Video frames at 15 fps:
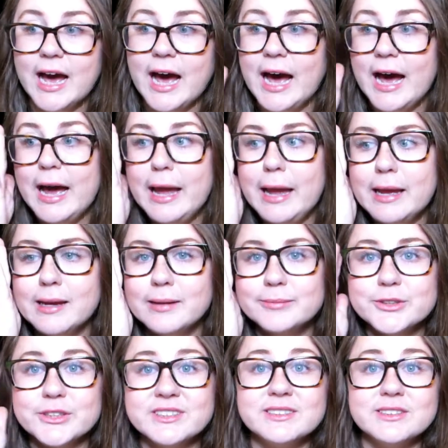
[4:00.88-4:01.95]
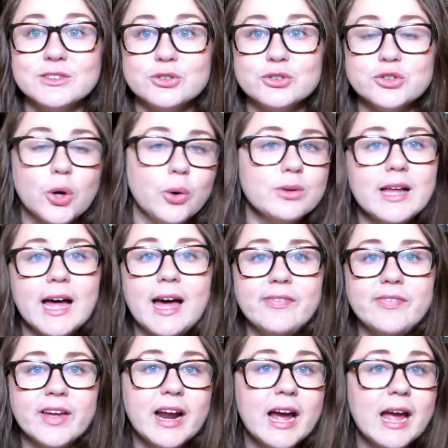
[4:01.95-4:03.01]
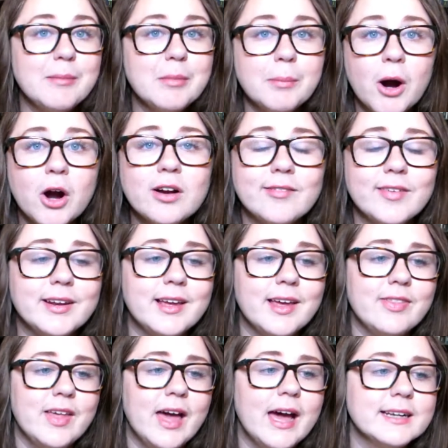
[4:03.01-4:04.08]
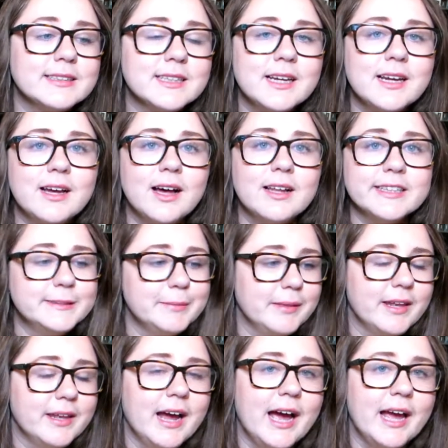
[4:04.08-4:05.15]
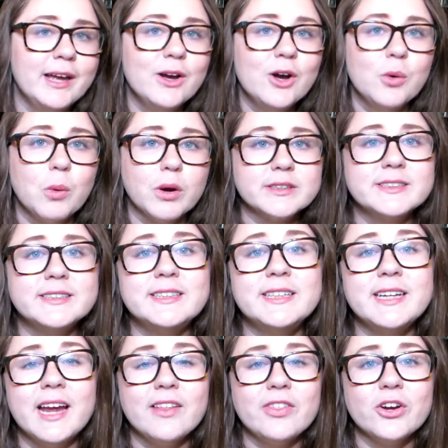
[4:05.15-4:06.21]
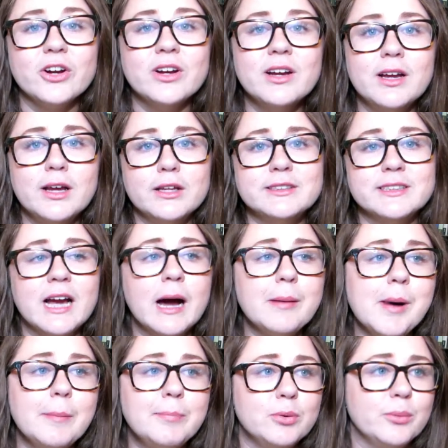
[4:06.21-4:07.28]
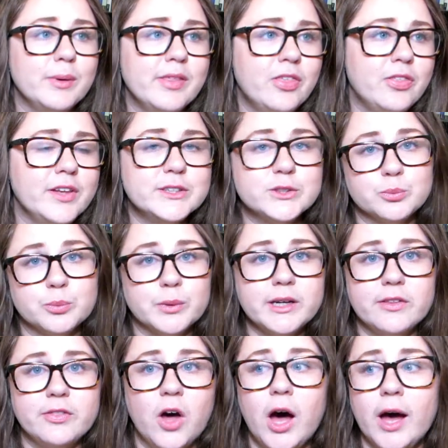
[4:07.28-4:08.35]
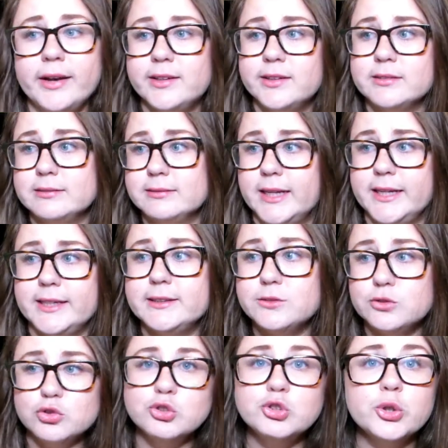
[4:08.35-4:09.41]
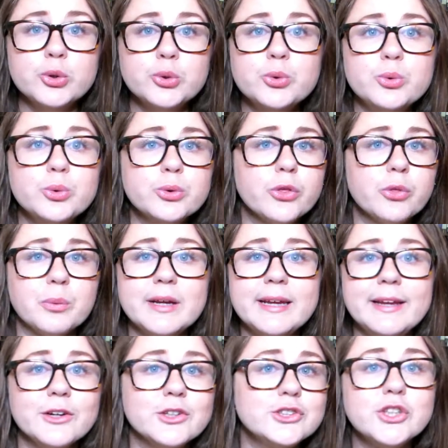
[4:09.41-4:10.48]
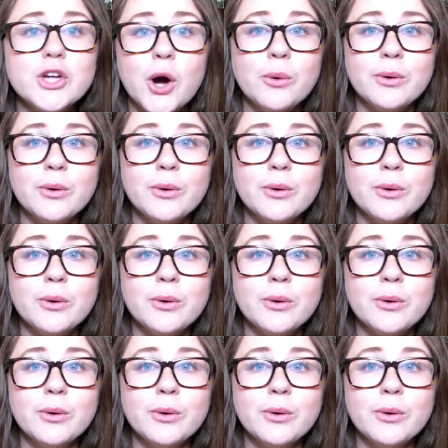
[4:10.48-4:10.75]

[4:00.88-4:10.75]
I am just so glad that I am a part of it and that Elizabeth and I worked together to come up with this readathon like two or three years ago